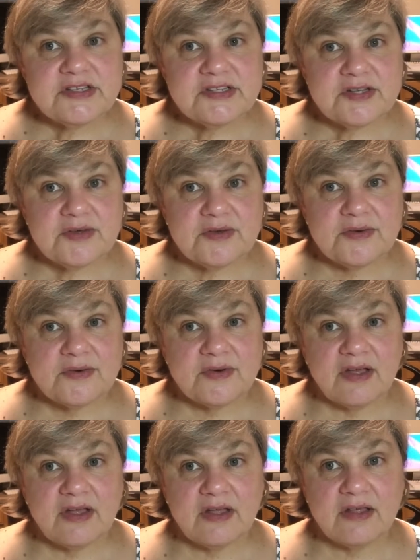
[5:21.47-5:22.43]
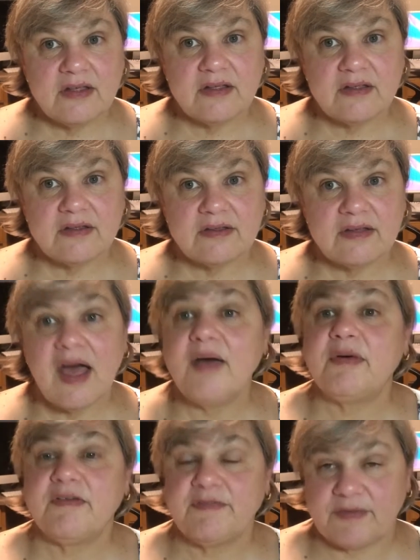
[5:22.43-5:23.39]
to a
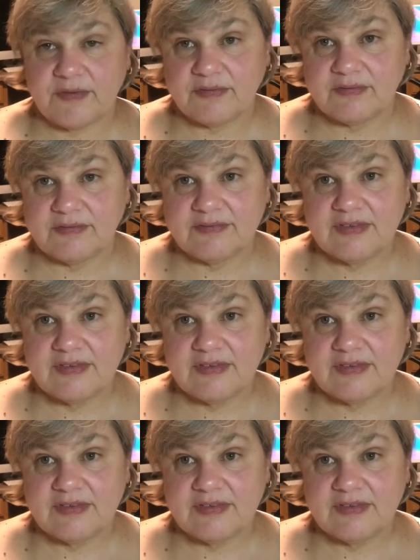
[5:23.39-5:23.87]
buffoon,